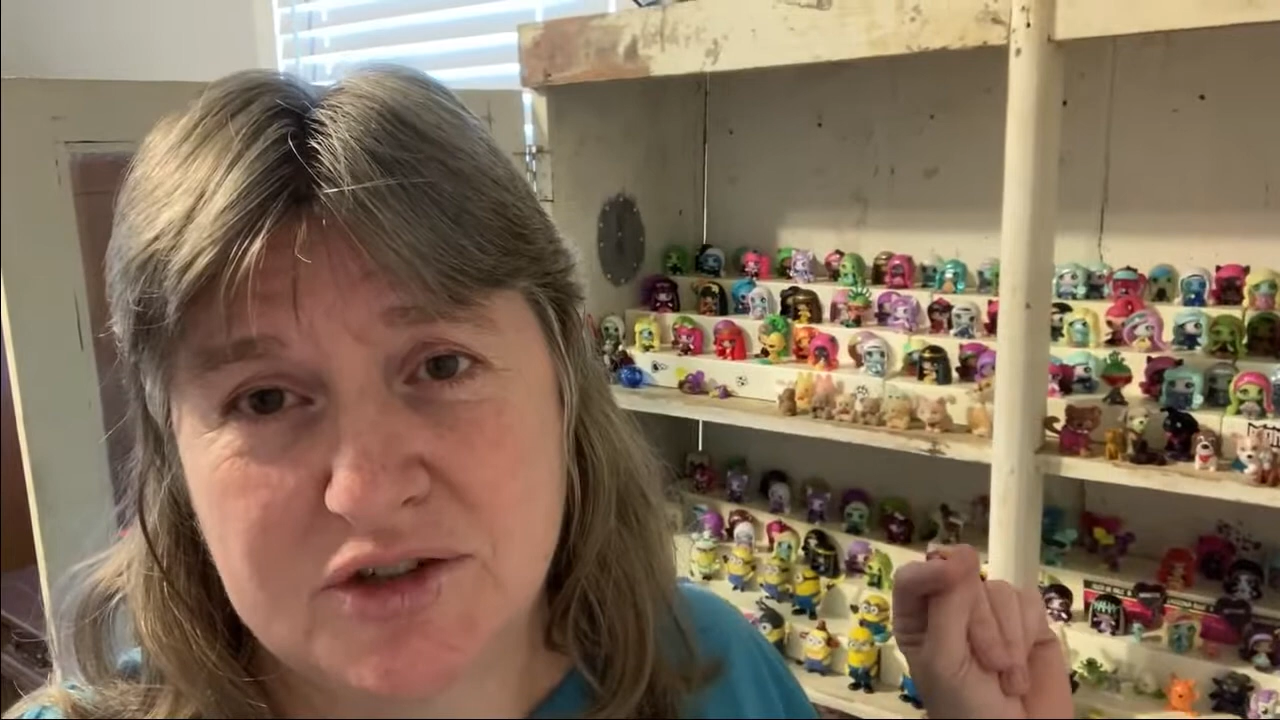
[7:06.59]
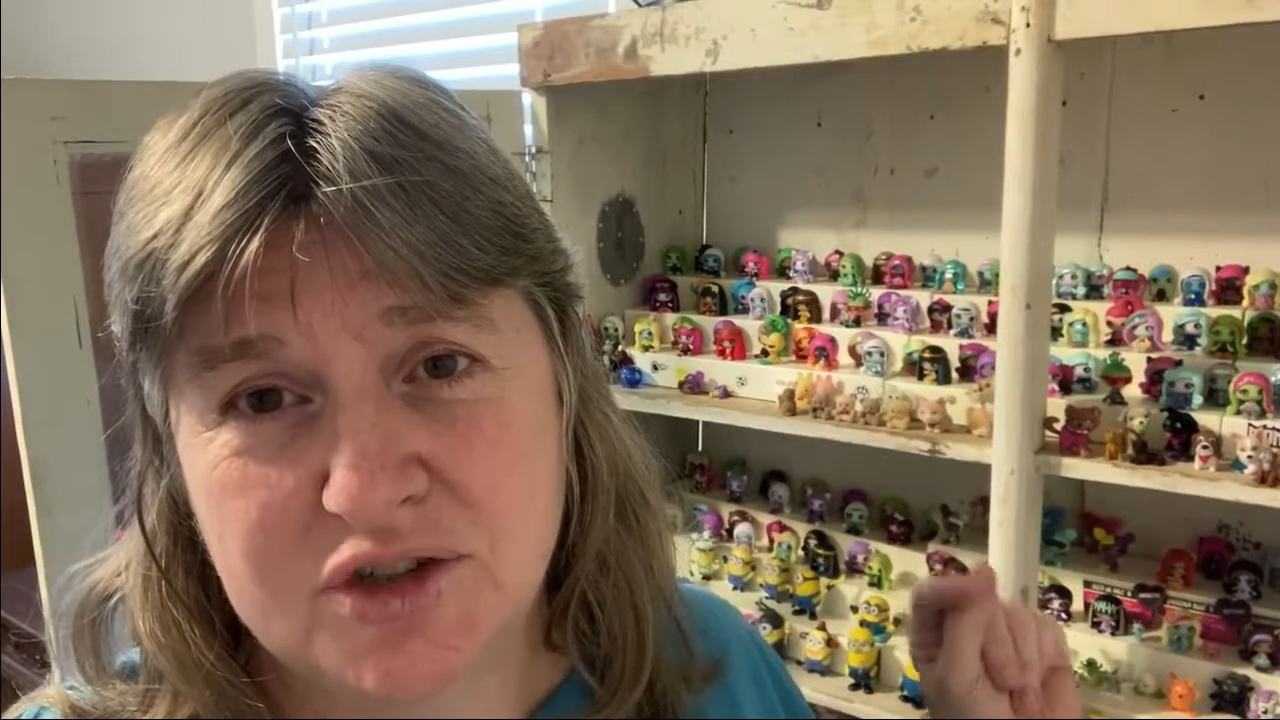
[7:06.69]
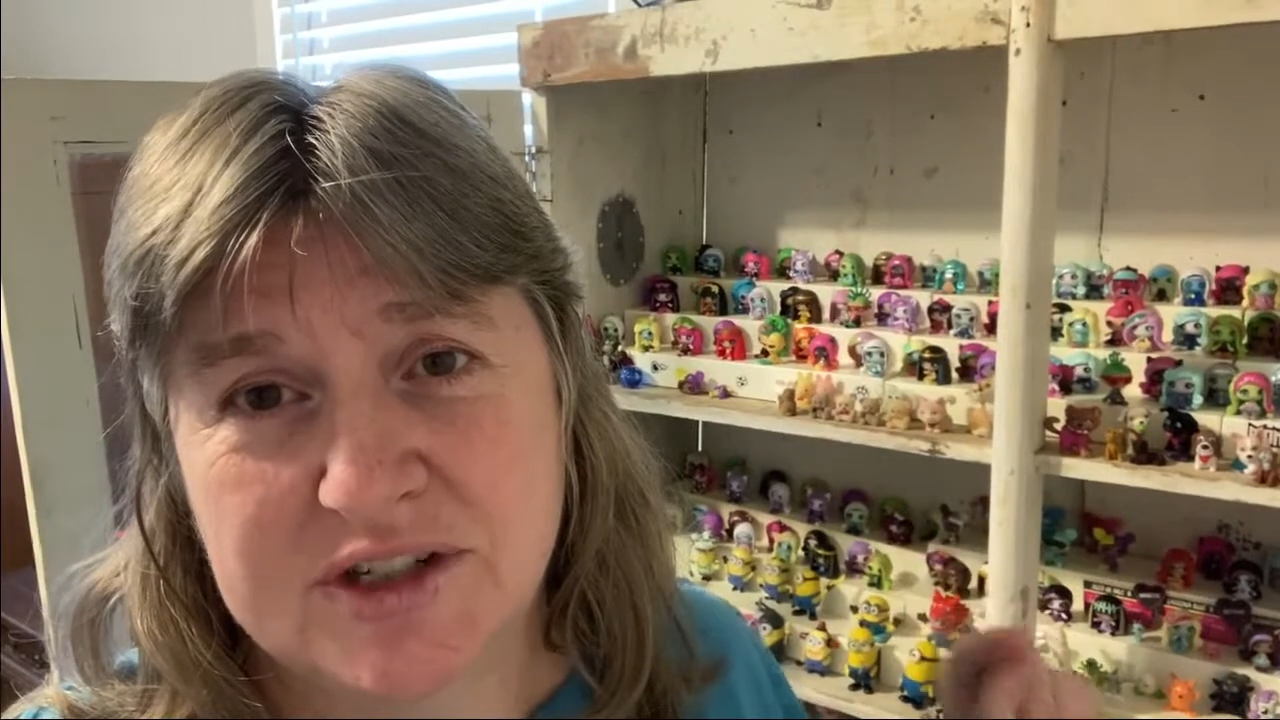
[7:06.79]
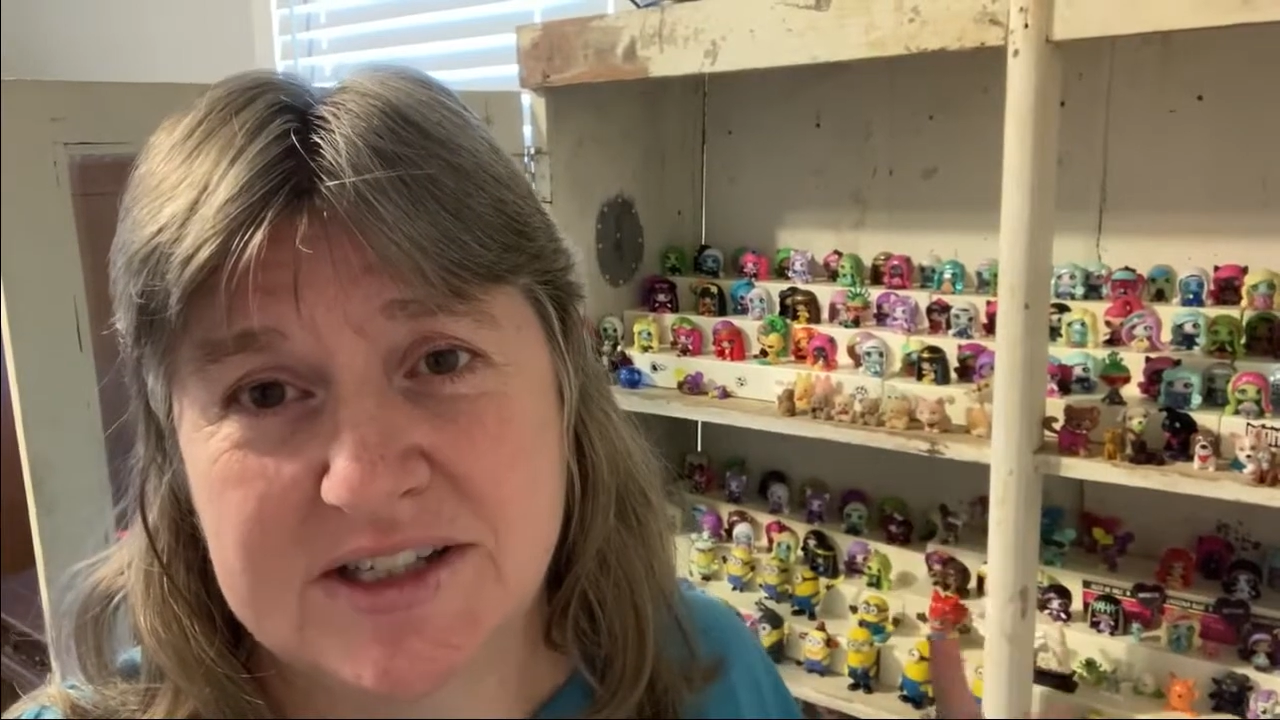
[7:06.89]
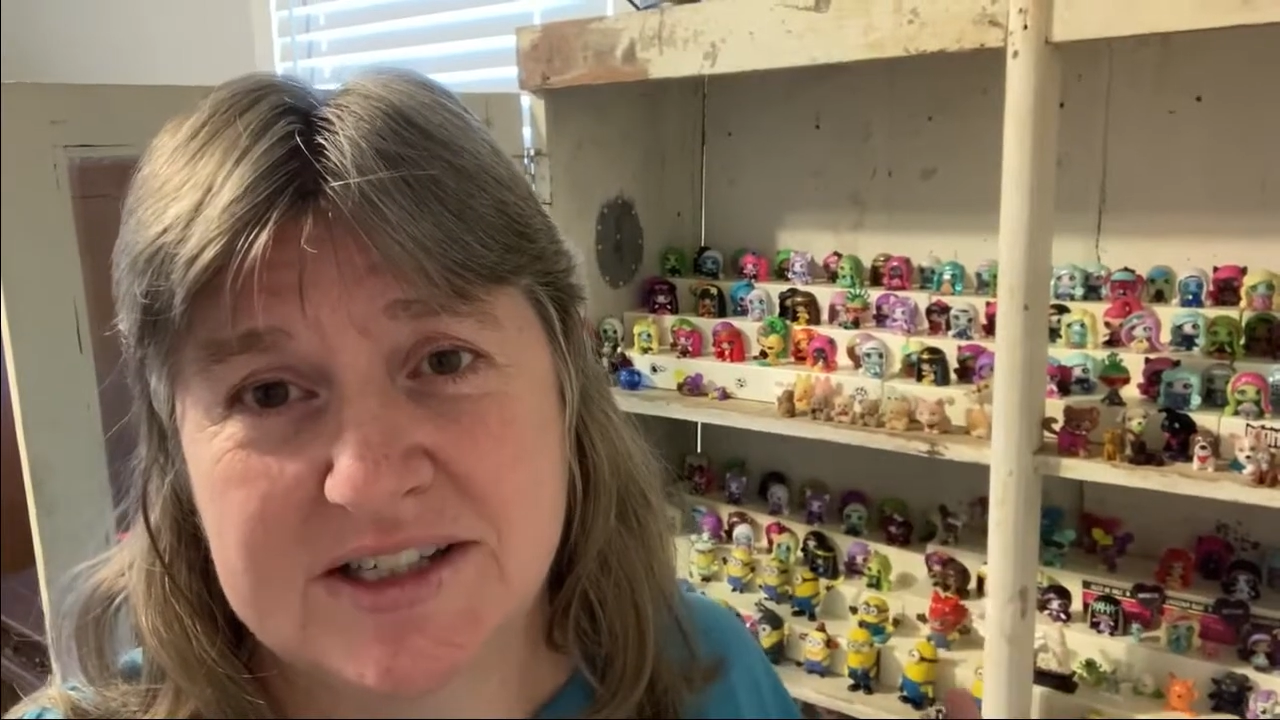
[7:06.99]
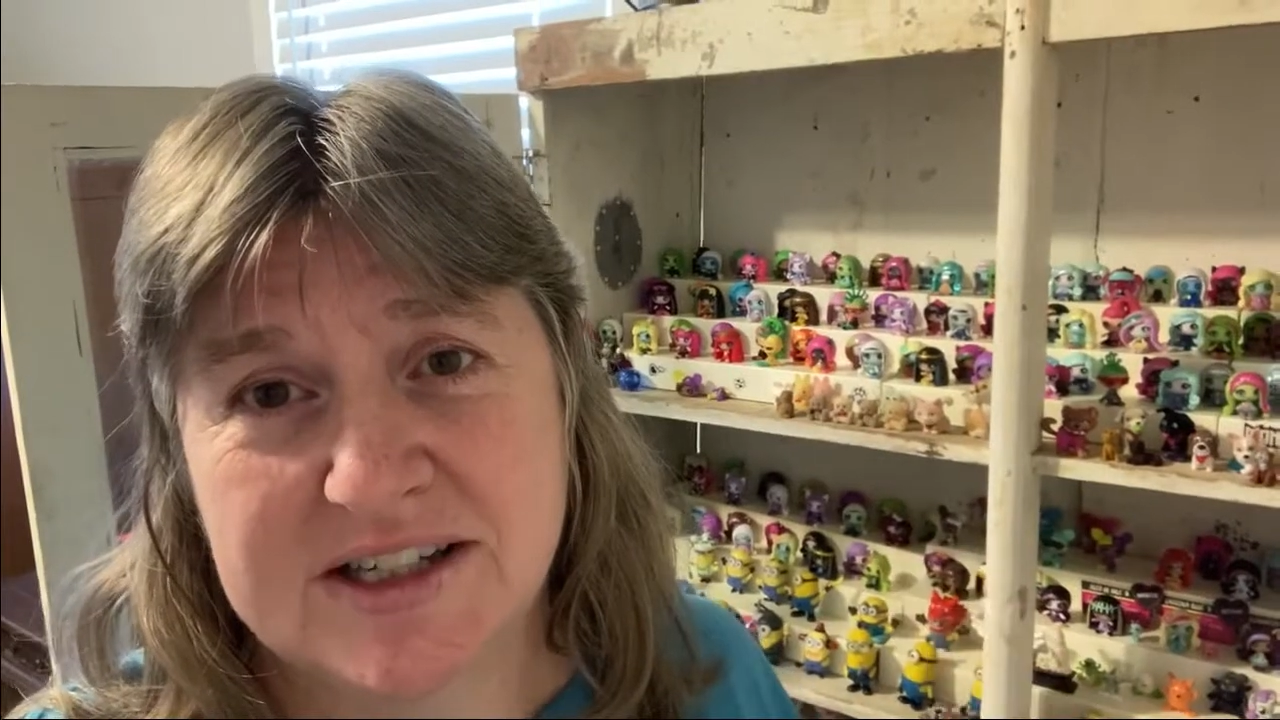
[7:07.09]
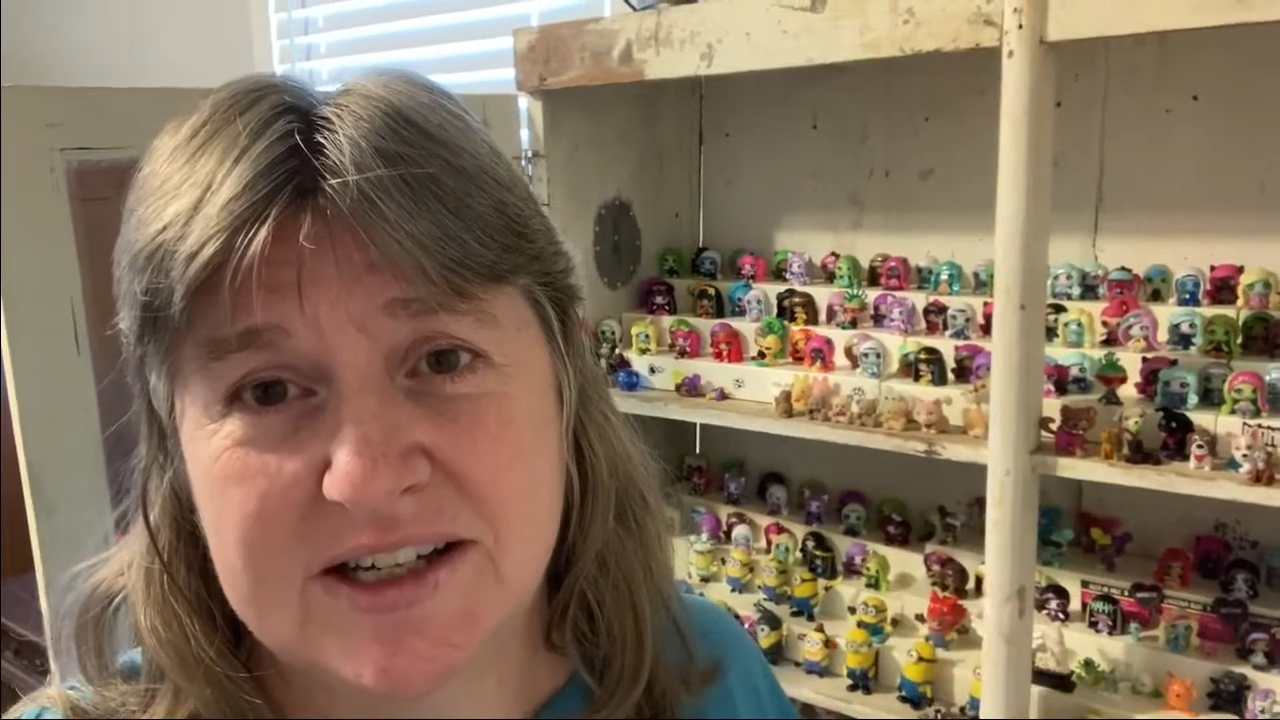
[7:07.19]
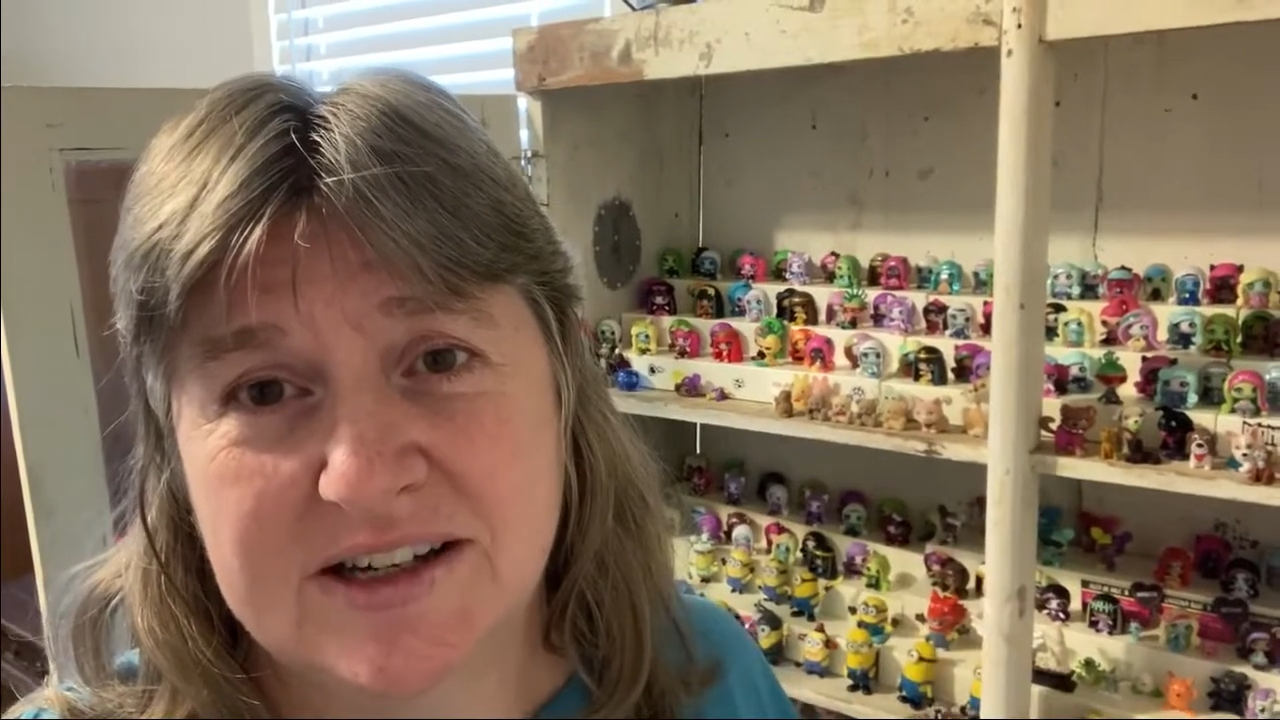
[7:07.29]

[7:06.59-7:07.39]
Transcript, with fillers: as you can see.